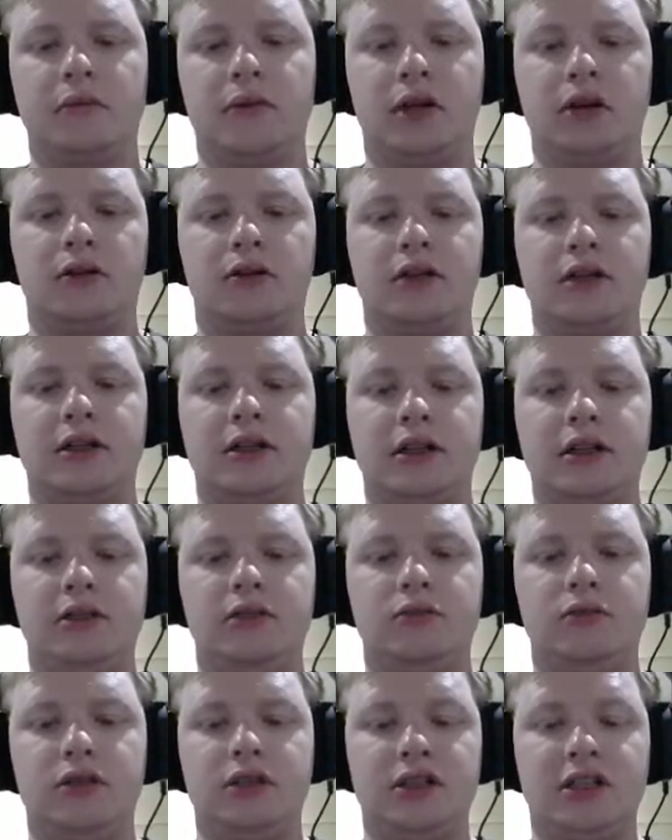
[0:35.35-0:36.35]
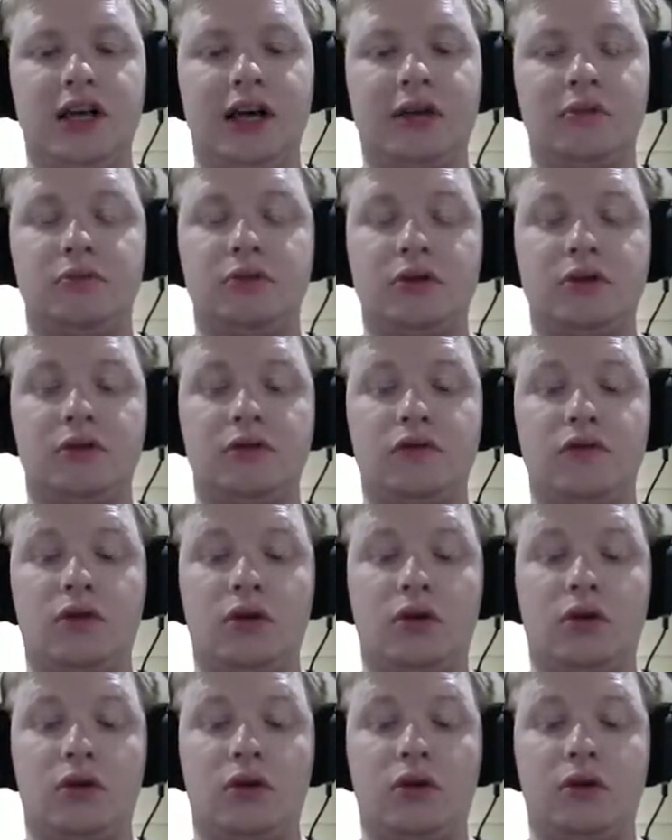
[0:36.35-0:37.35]
I will continue with Chapter
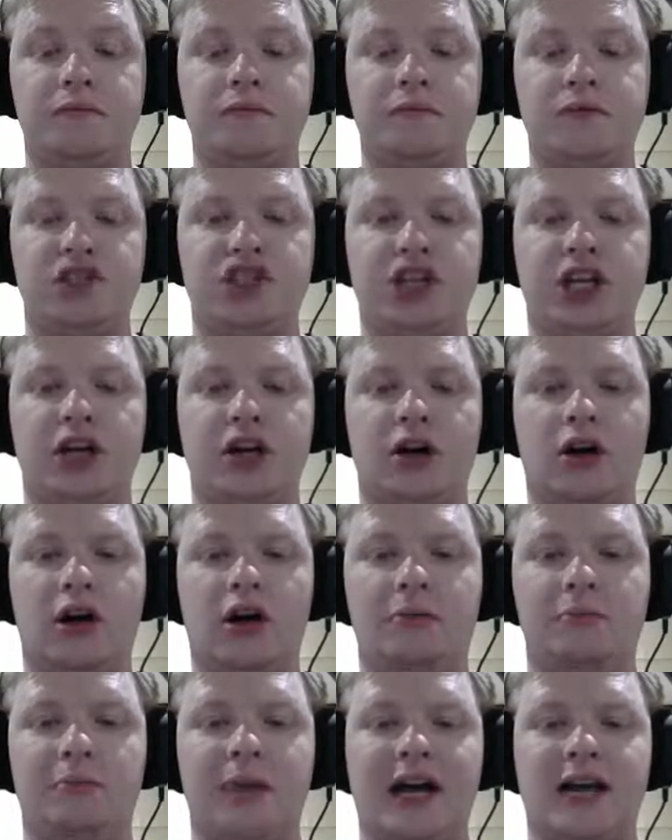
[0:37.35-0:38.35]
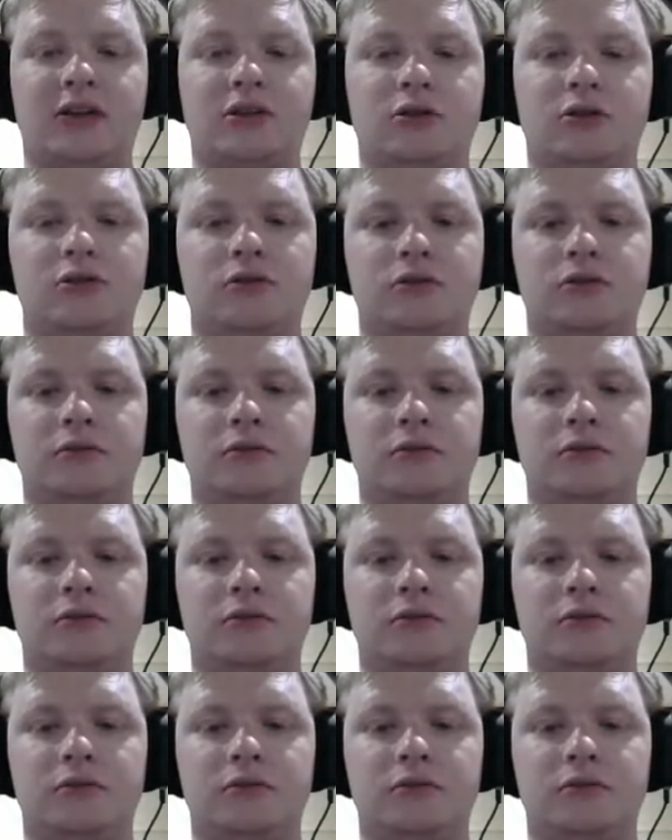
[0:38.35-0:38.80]
4, Jedi Battle.